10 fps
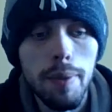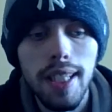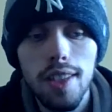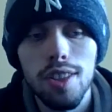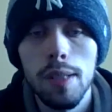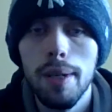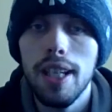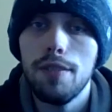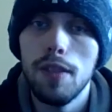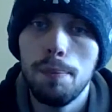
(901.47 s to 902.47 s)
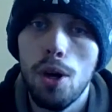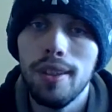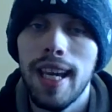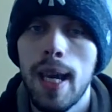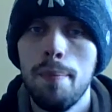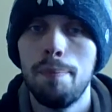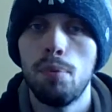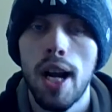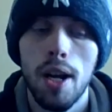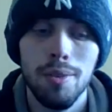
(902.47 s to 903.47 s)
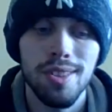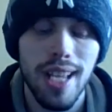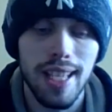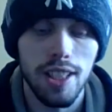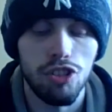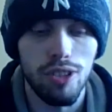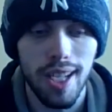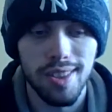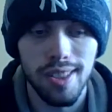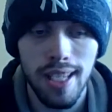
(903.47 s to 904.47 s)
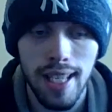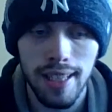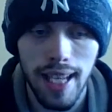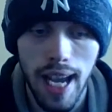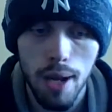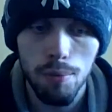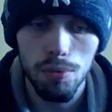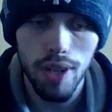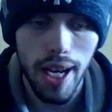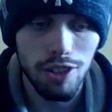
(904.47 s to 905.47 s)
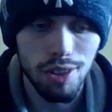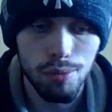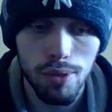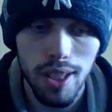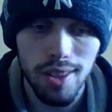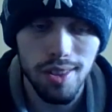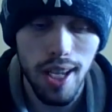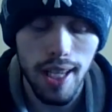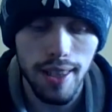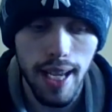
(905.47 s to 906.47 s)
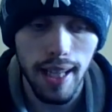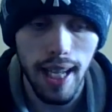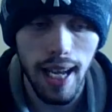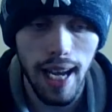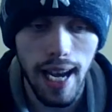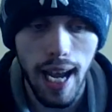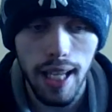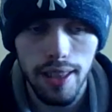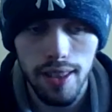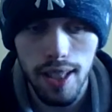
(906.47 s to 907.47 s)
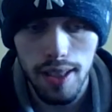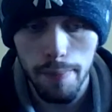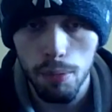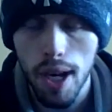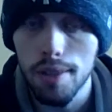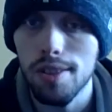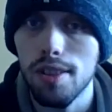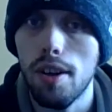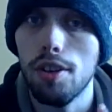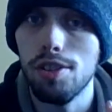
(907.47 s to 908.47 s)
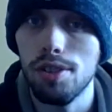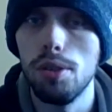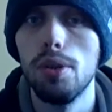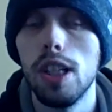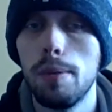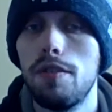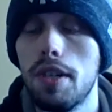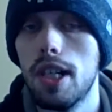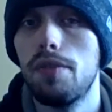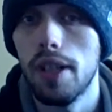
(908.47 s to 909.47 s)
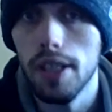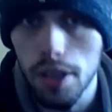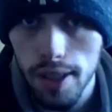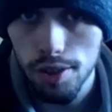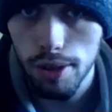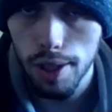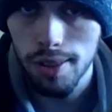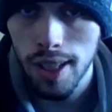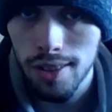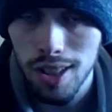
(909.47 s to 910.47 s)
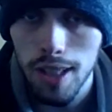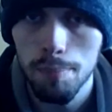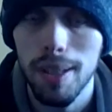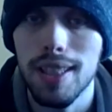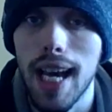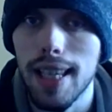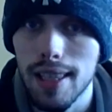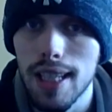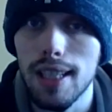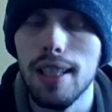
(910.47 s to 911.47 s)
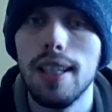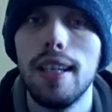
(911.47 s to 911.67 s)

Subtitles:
we get to the Monday Night Football game, Browns and the Jets. And I just want to say that I think the Browns are still going to be very, very good in 2019. But I think